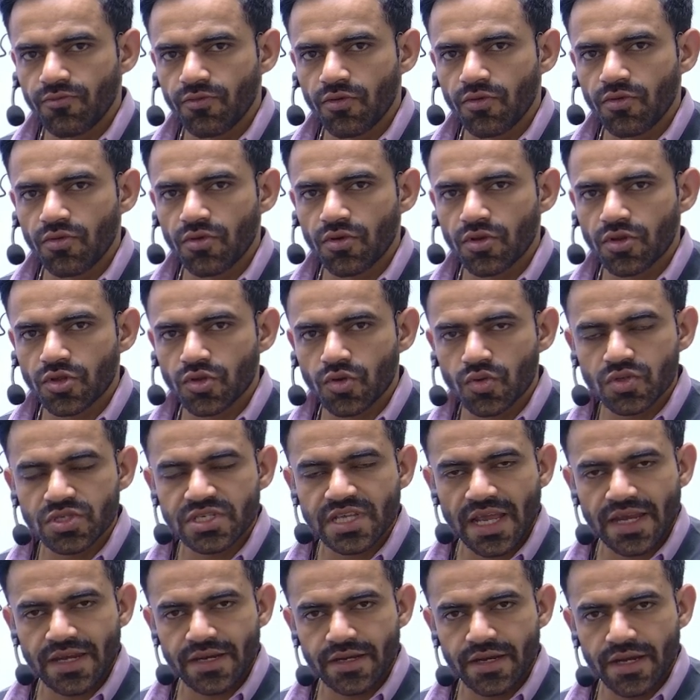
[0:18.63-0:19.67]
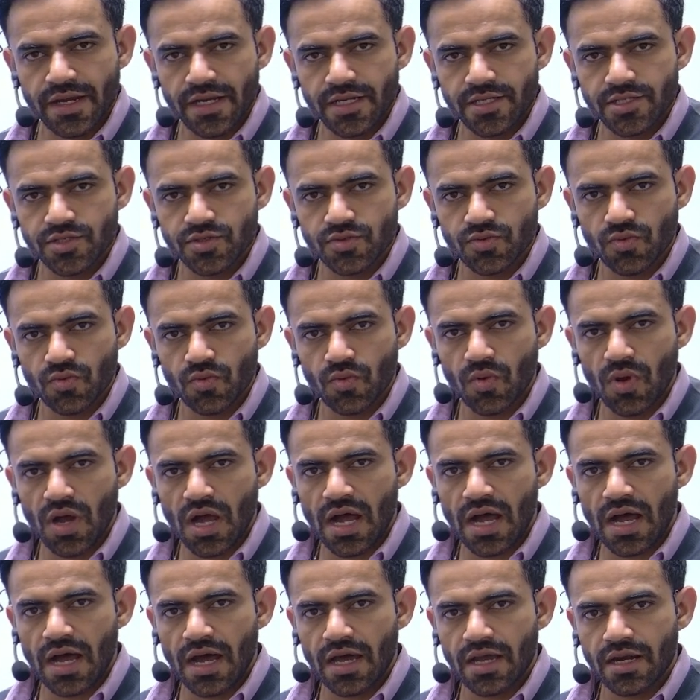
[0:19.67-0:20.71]
for those candidates who
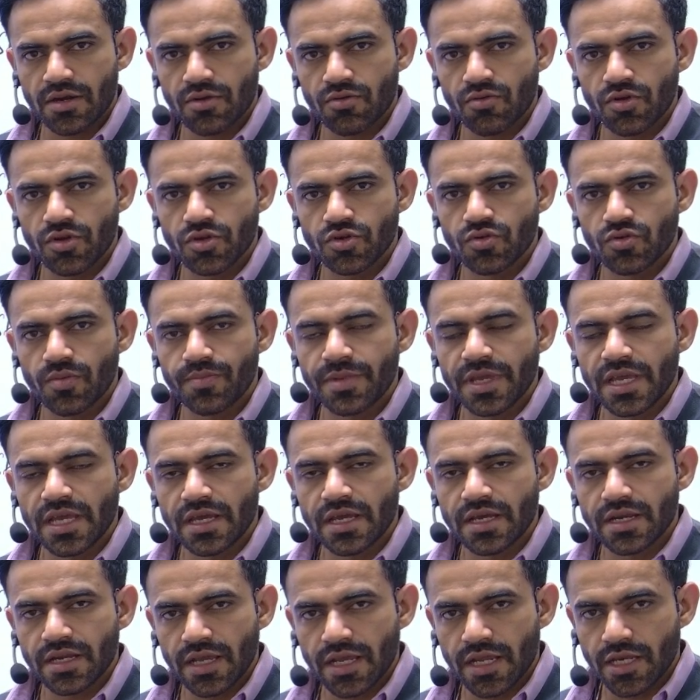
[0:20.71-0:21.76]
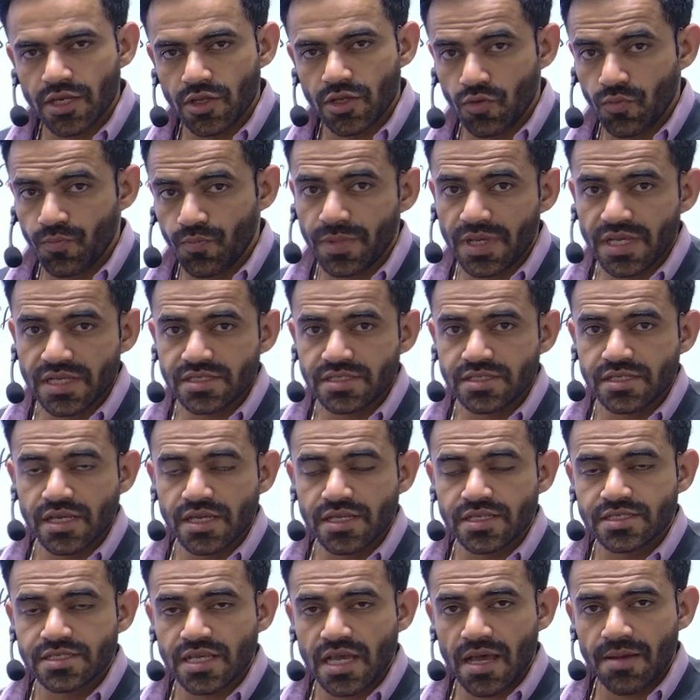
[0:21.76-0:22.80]
are going to appear in UPSC
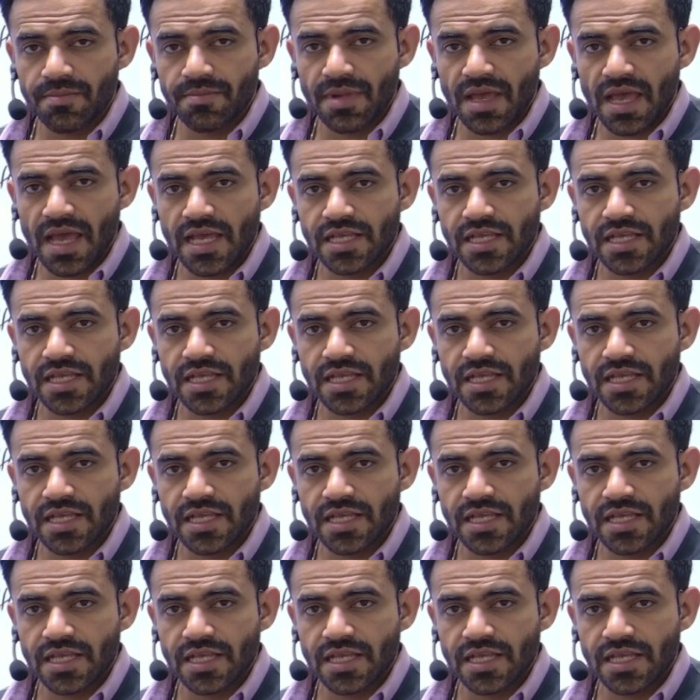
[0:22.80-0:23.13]
exam